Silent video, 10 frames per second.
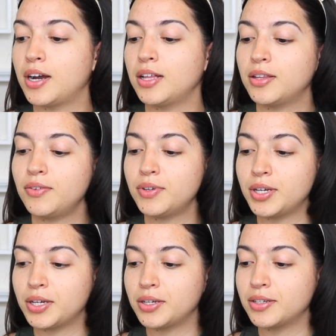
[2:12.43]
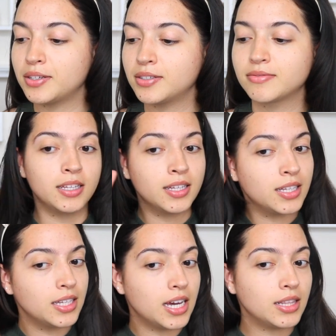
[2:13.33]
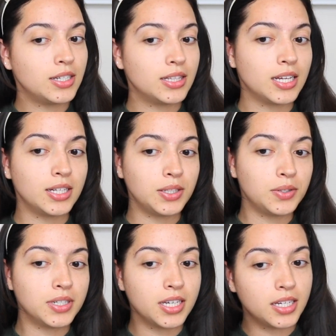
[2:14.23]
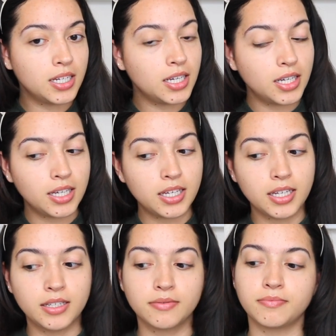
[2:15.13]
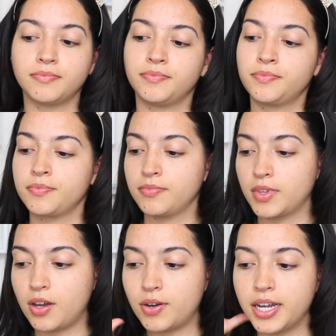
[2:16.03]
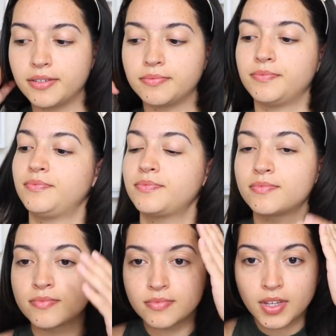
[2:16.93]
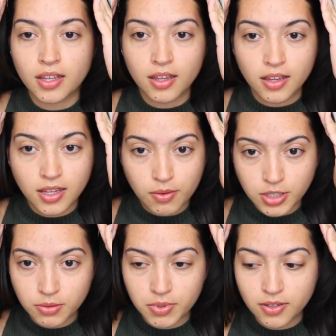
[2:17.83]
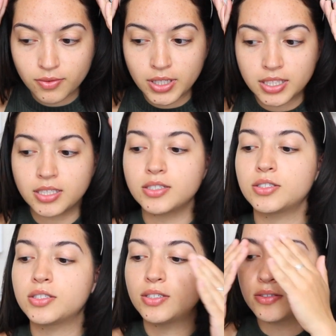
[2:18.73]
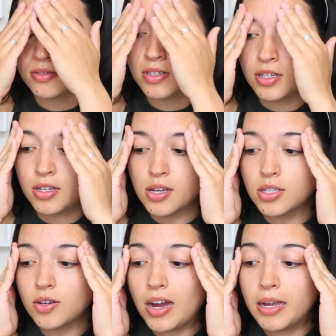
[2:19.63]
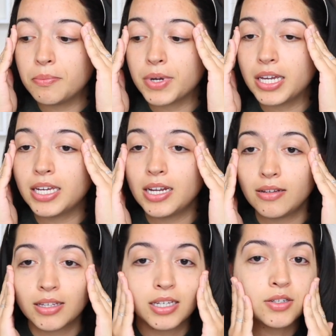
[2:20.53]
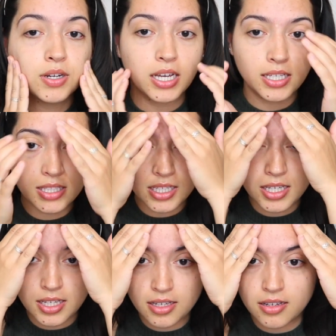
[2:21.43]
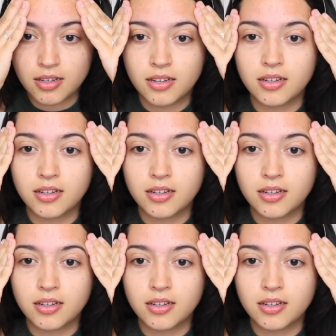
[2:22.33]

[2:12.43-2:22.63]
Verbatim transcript: I love it. I look like a little kitty. Okay, that works perfect and it's cute. So I'm breaking out like crazy.